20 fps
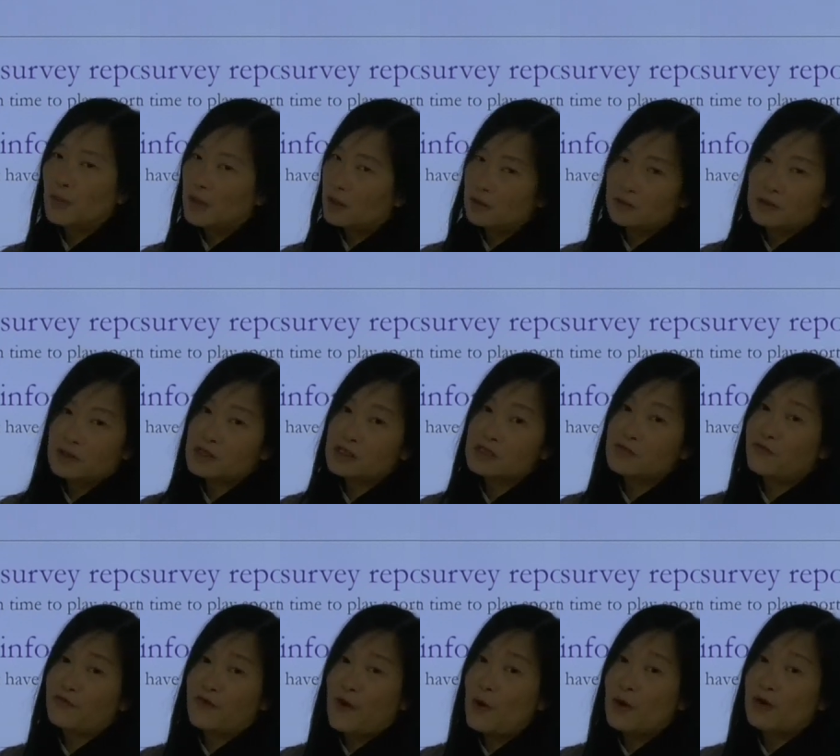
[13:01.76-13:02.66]
but this is
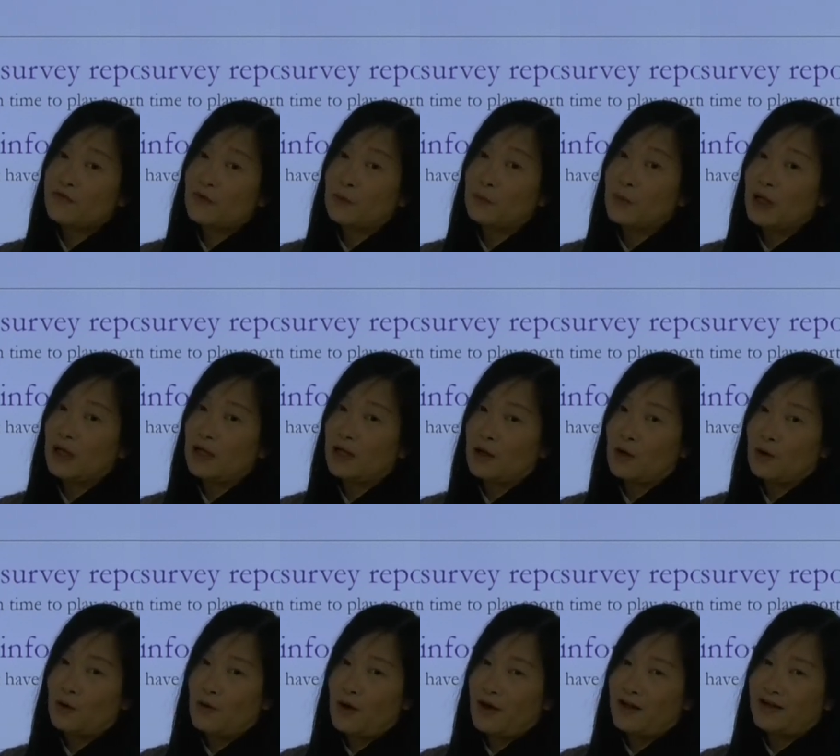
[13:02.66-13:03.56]
very familiar
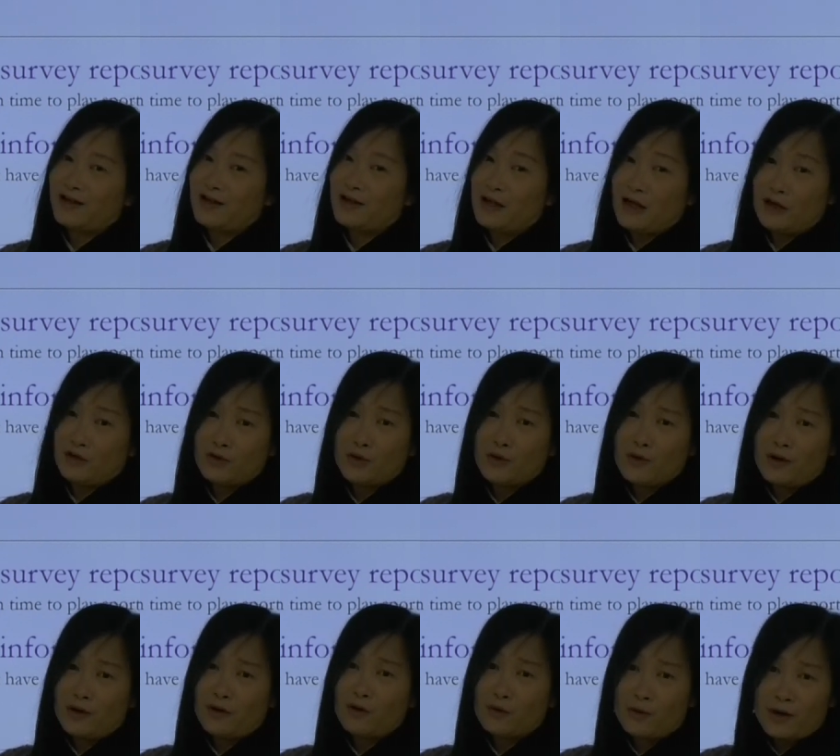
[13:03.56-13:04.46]
already.
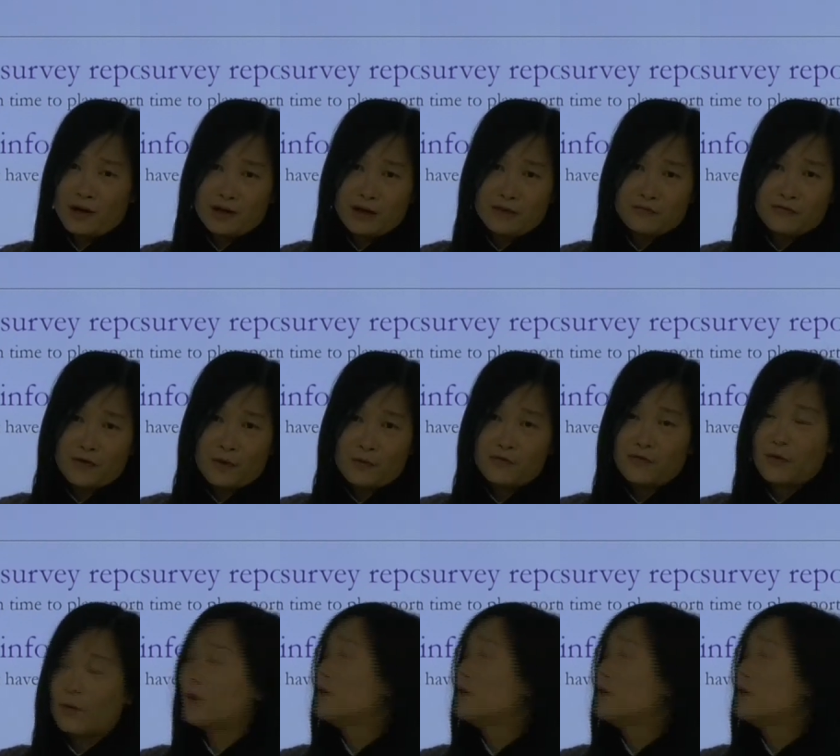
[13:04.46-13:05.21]
You're already informed.